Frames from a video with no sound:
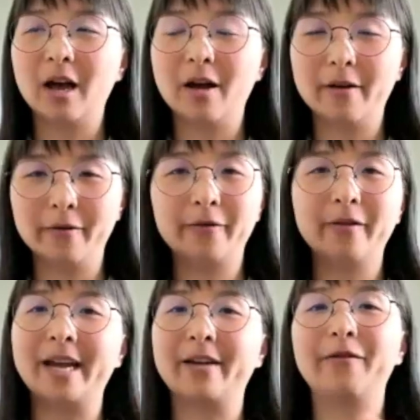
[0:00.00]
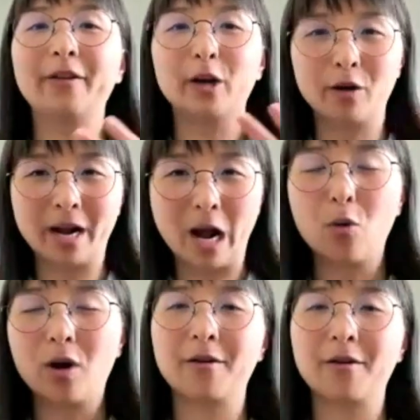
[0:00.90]
of like figuring
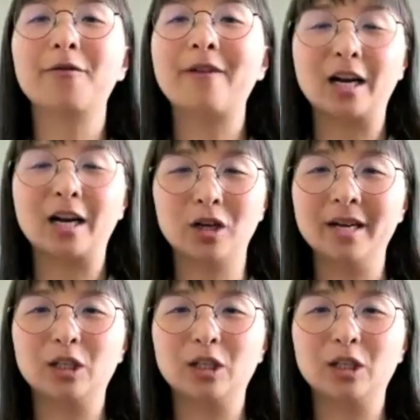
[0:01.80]
out where the fascia